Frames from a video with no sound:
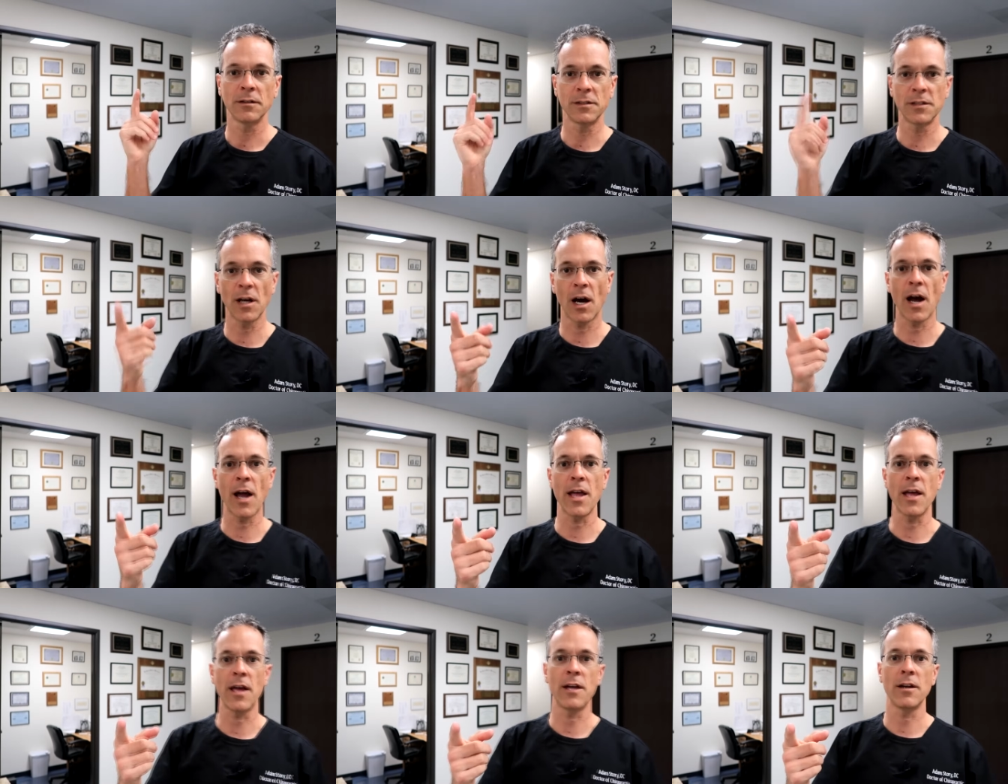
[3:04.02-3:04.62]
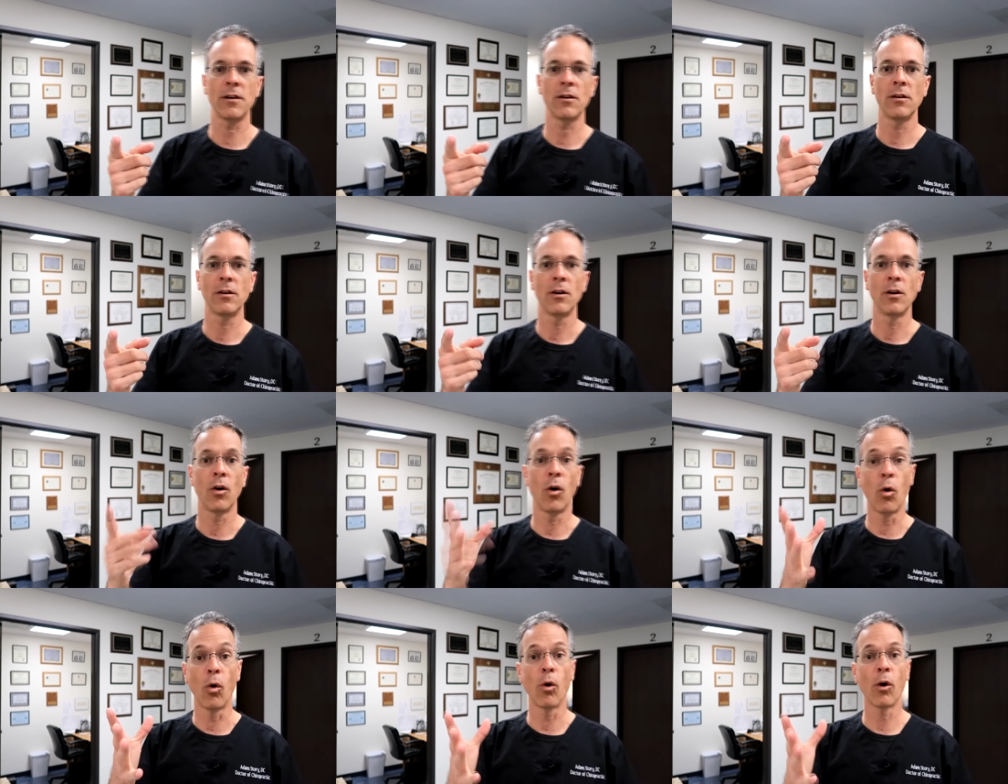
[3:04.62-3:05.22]
diet,
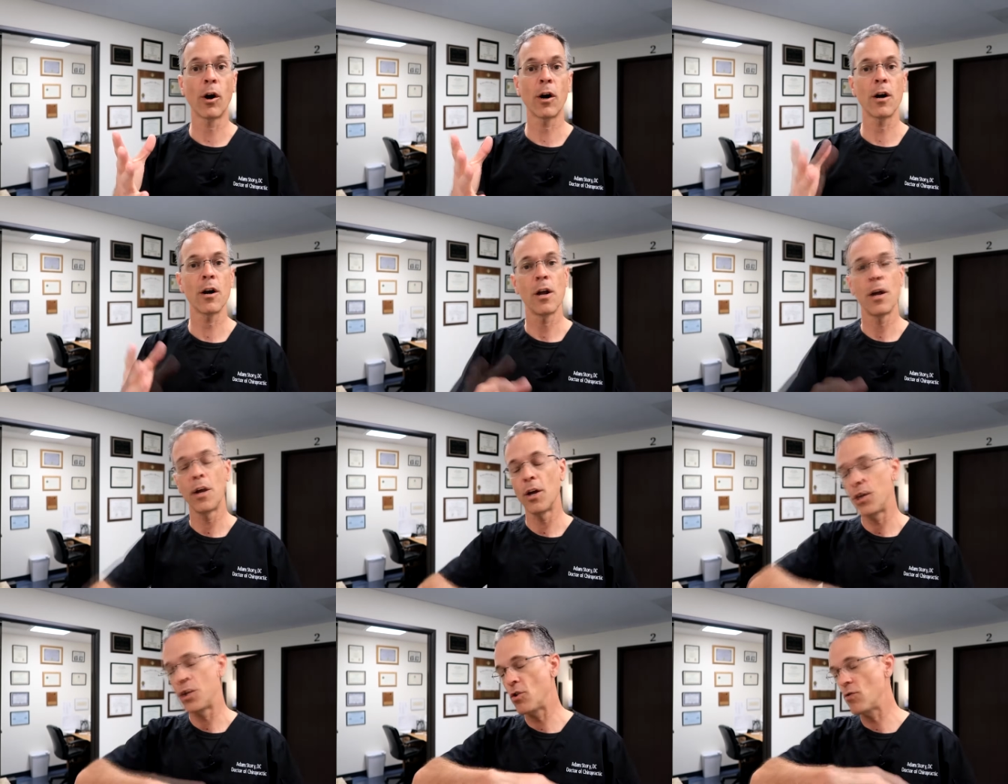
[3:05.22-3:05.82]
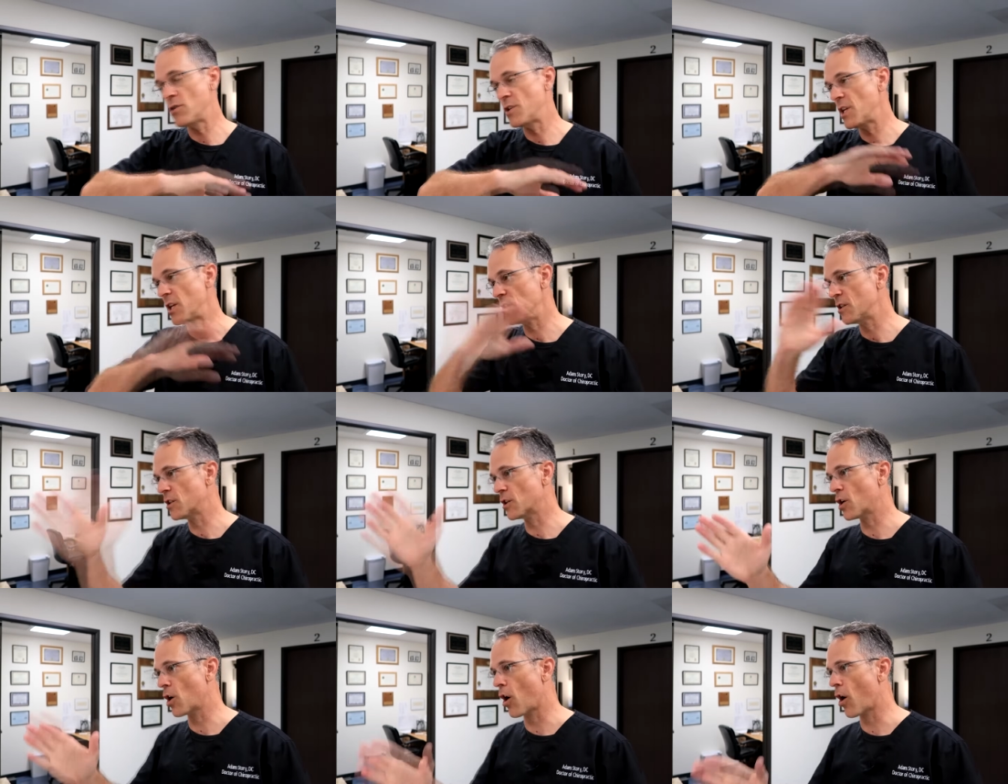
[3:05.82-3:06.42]
or you
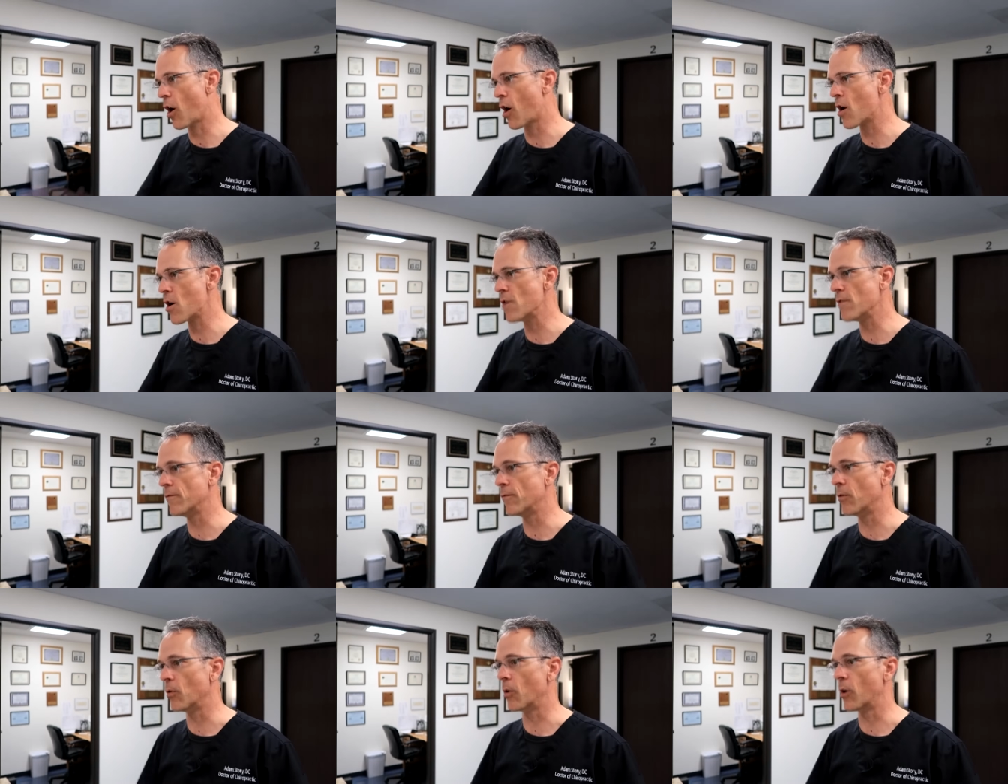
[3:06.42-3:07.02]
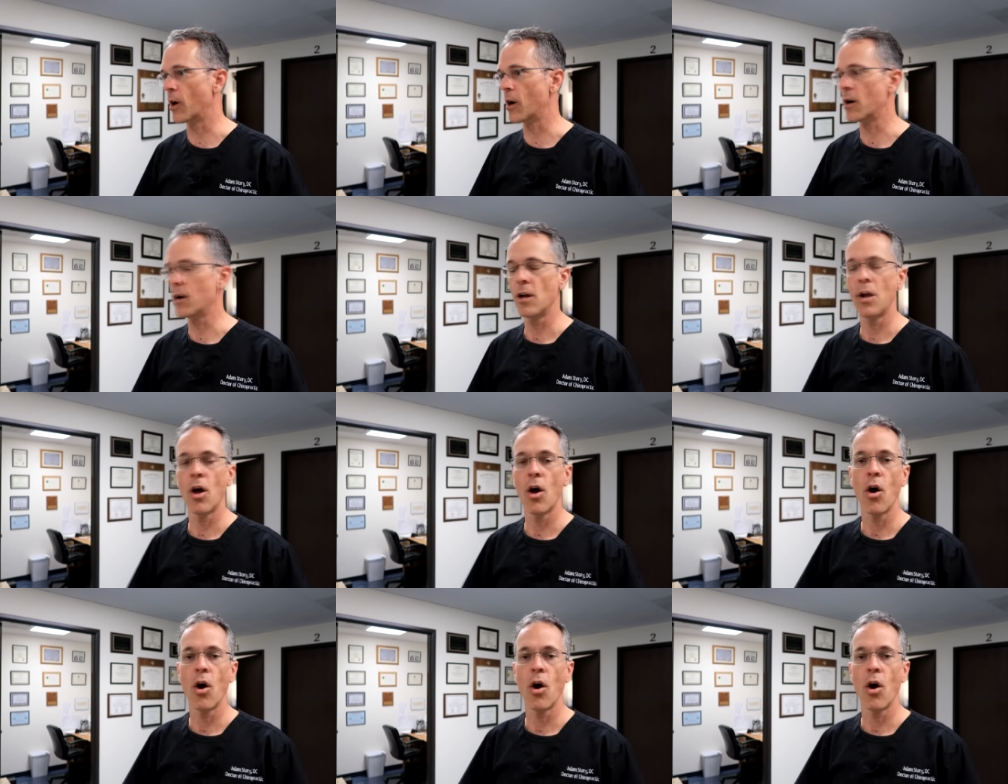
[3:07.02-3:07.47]
did carnivore.